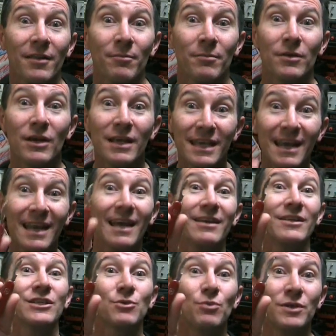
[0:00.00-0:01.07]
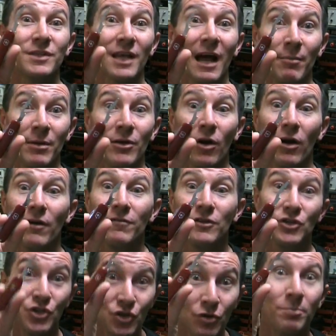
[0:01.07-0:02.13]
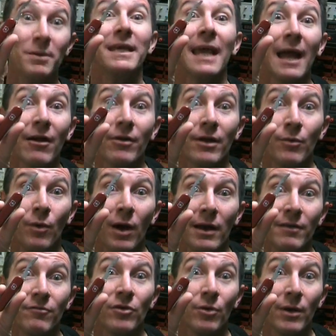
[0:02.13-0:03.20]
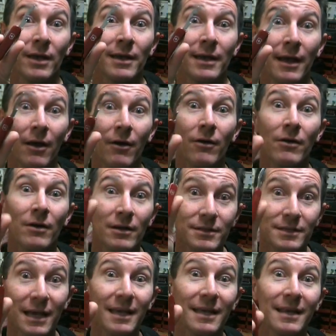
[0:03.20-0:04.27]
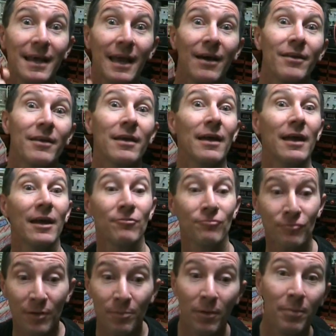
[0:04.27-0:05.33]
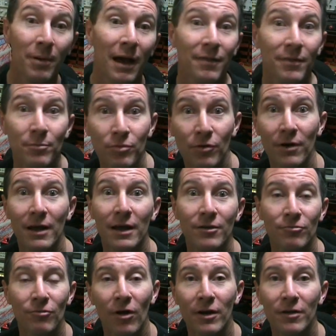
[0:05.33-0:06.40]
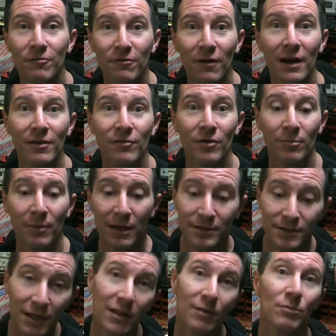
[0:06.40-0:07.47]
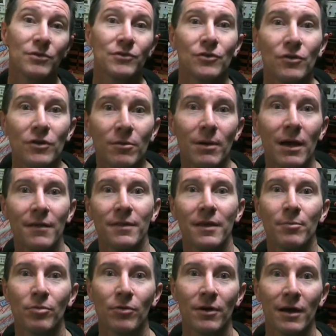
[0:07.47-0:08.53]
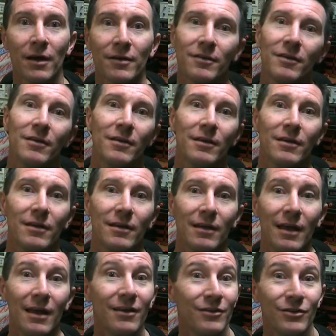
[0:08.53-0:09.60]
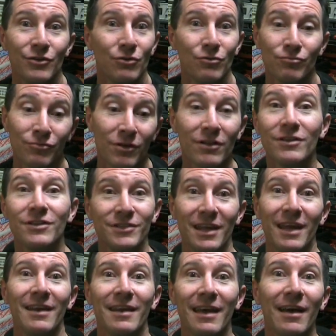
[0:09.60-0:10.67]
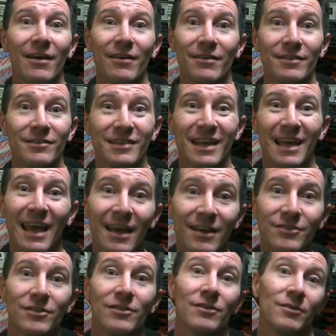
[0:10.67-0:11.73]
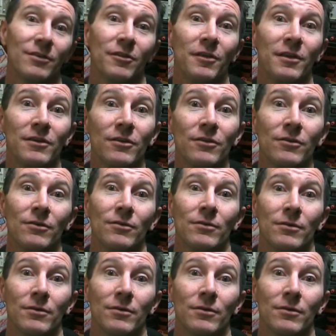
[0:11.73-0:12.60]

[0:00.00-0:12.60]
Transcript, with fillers: of them. Get out your Swiss Army knife, you should be carrying one everywhere you go, take it out and rip apart the product right in front of them and tell them what's good about their product and you'll really stand out. It's an excellent thing to do.